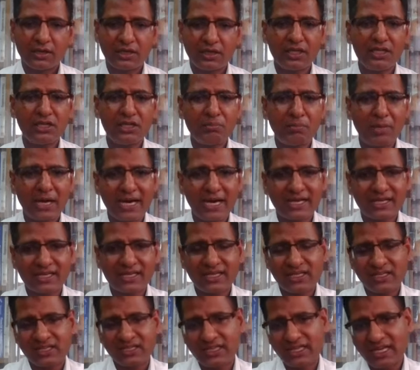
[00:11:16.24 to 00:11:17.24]
In
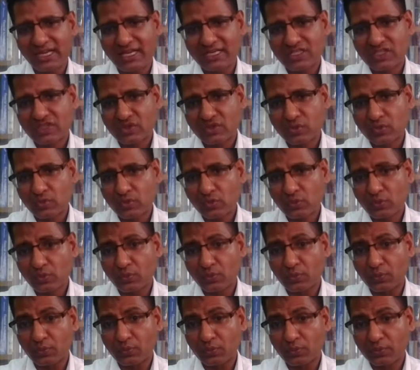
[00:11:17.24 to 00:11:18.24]
market, there are
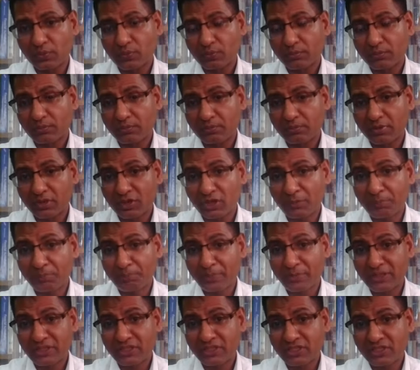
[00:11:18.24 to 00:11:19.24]
so
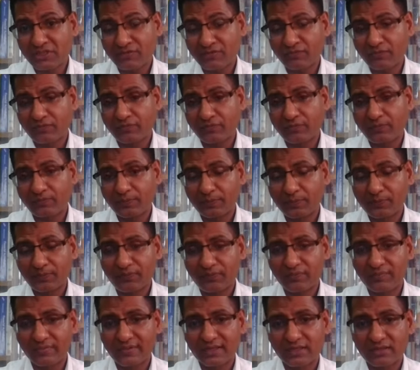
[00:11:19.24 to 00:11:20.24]
competitive
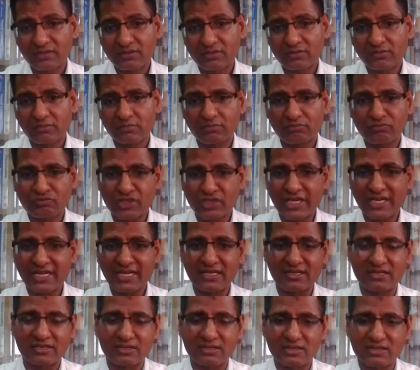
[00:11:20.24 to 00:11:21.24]

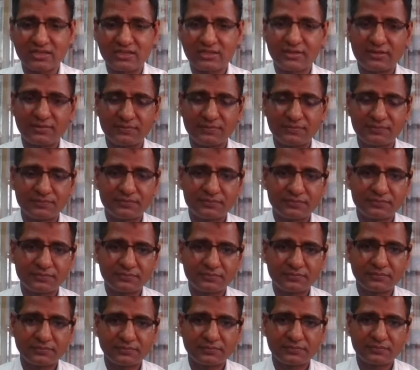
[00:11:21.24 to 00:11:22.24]
trends.
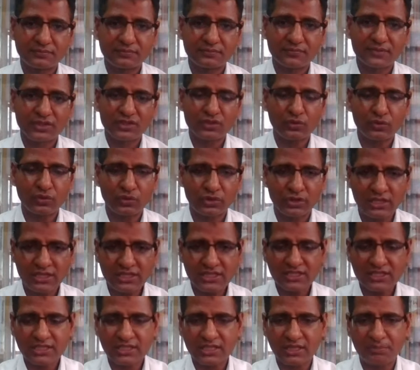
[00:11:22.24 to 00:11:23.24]
So
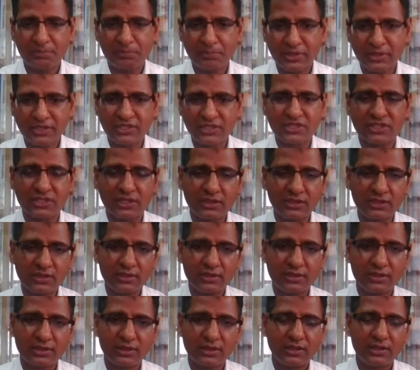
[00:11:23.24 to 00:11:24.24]
this competition,
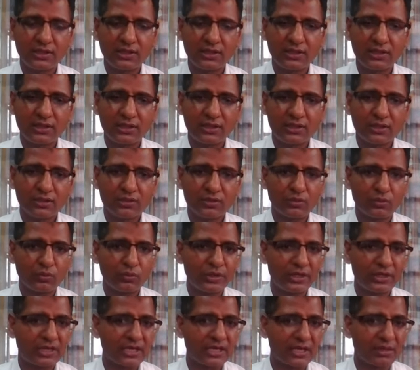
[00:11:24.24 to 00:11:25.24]

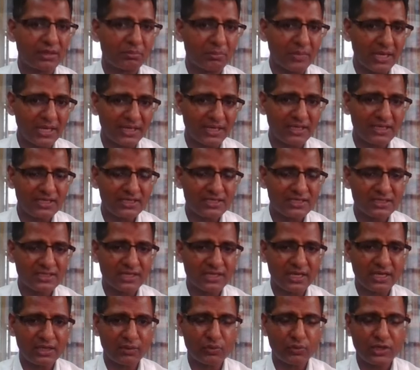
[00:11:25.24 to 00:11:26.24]
we can manage
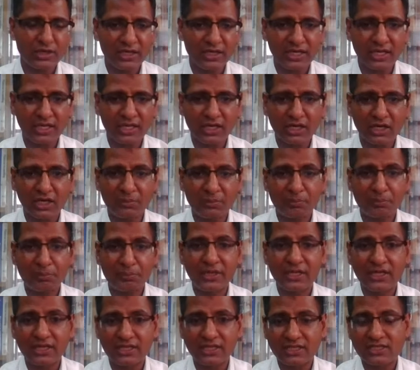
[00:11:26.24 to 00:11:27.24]
and we can
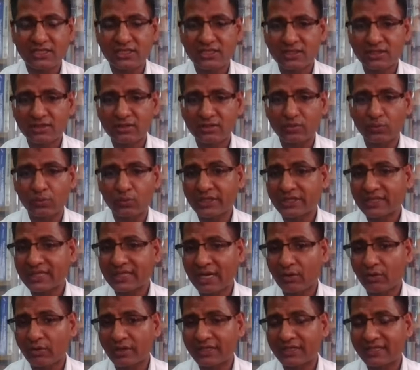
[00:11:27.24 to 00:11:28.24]
compete with
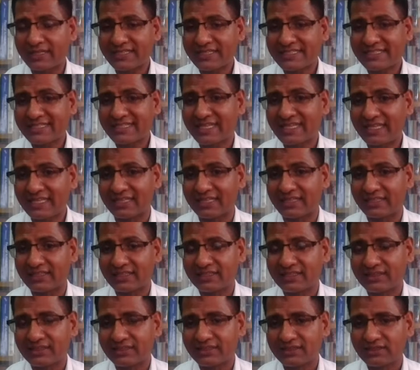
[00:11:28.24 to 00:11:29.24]
our
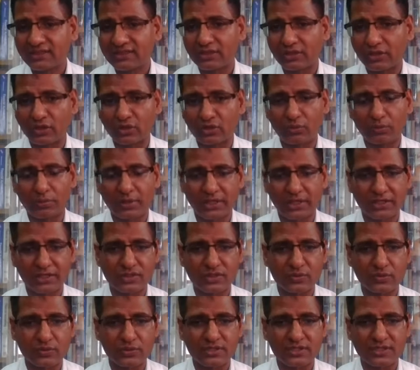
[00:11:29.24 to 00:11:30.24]
skilled human
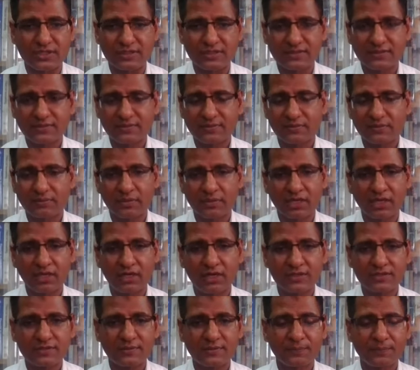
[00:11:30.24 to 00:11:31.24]
resources,
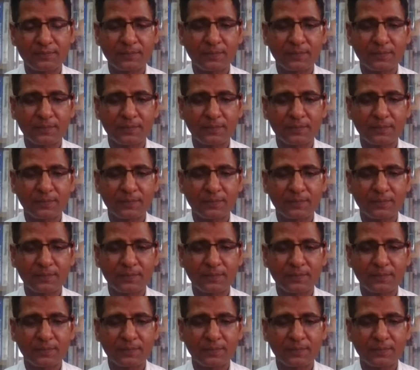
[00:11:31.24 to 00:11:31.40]
because